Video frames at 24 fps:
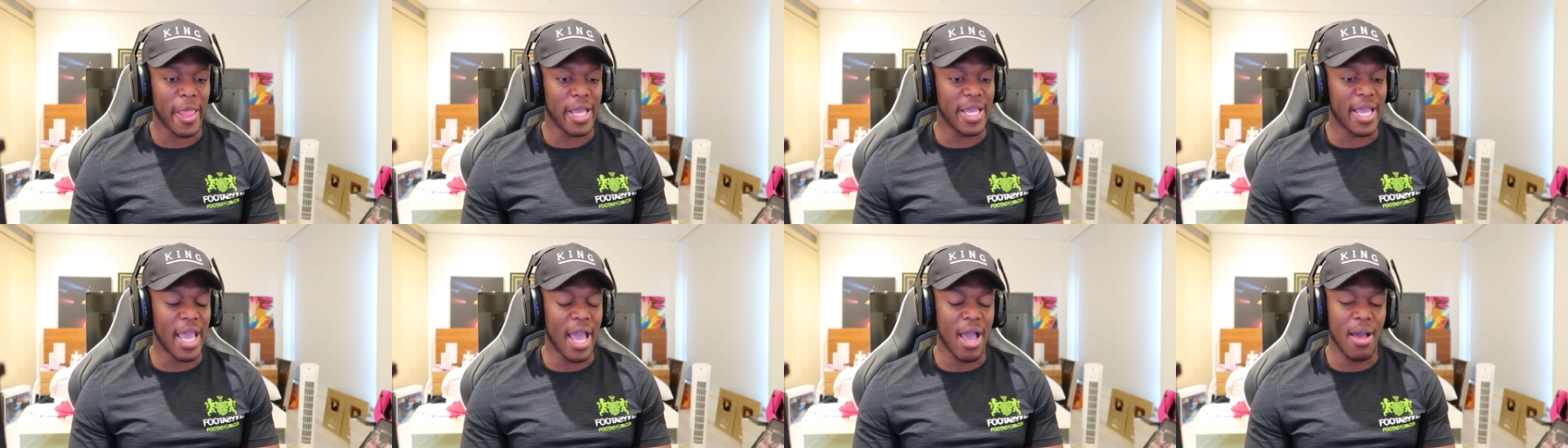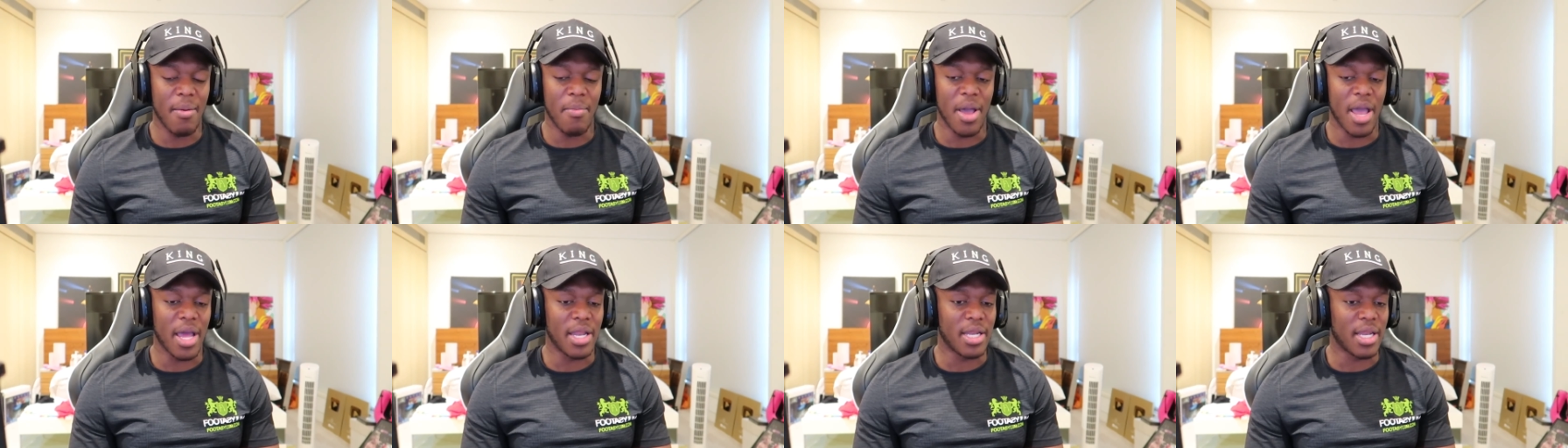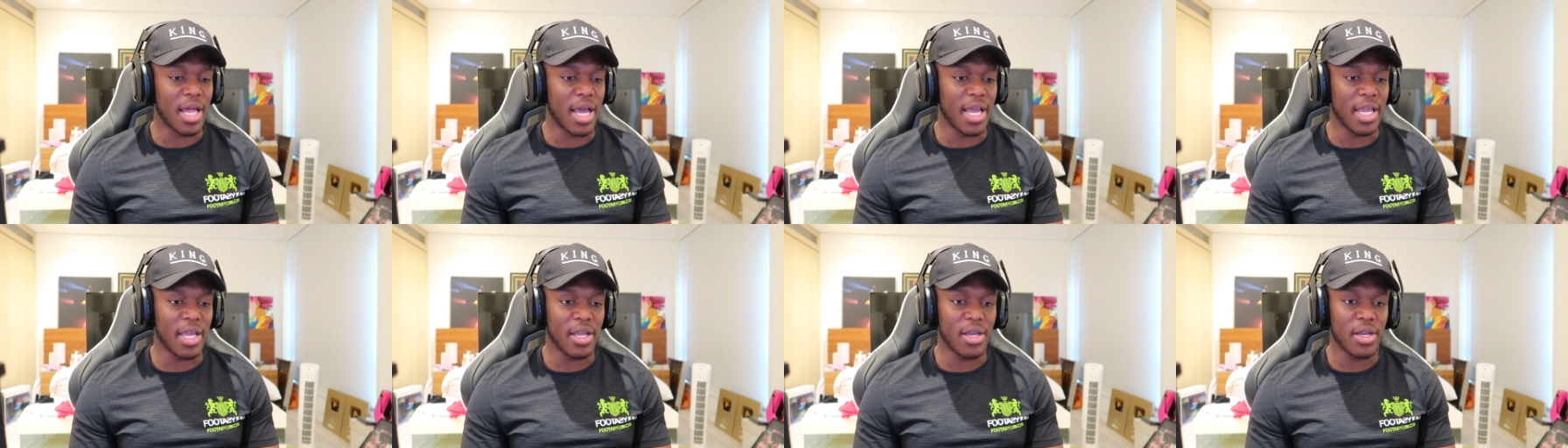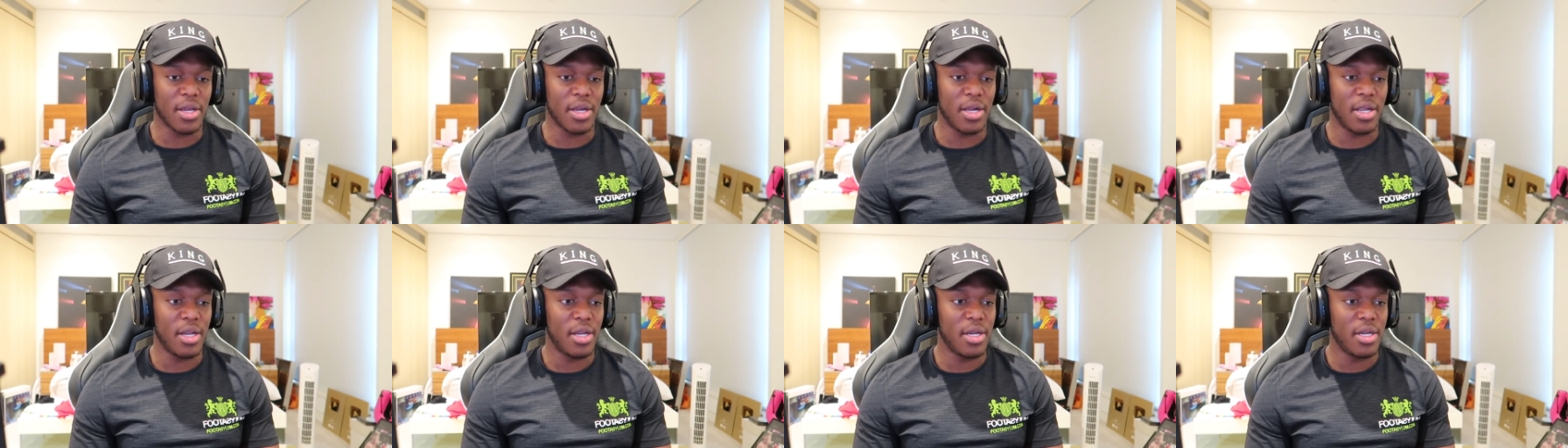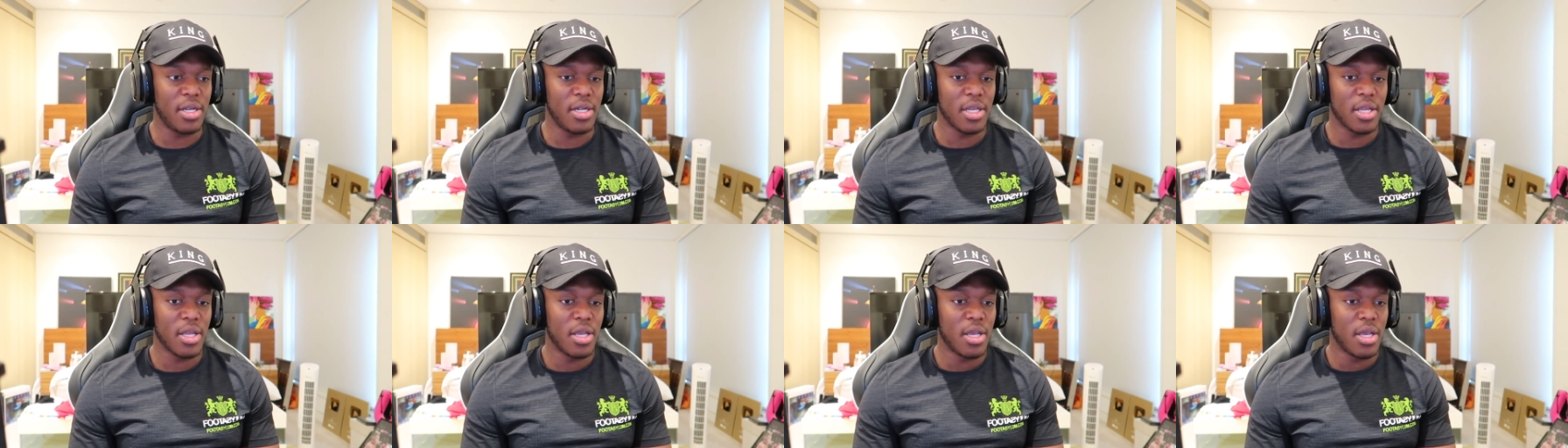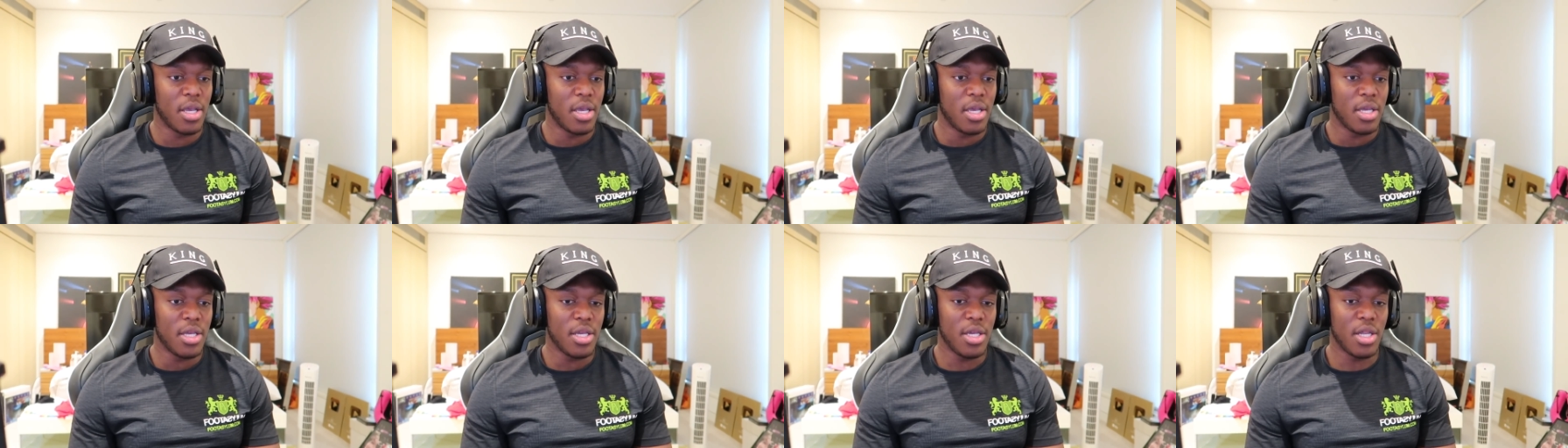yeah, man, like,
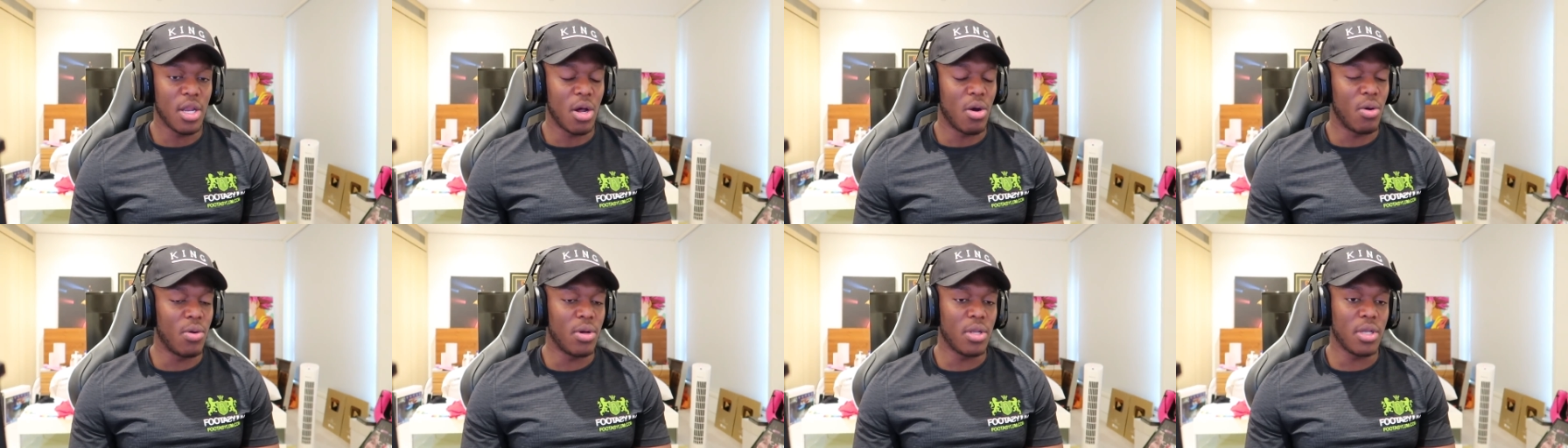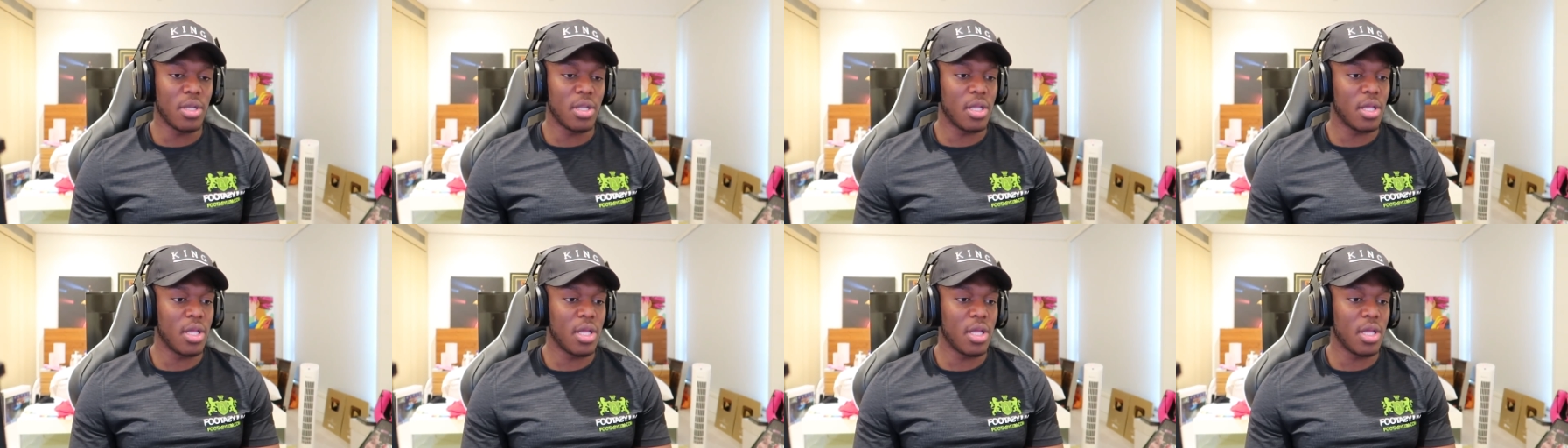you know,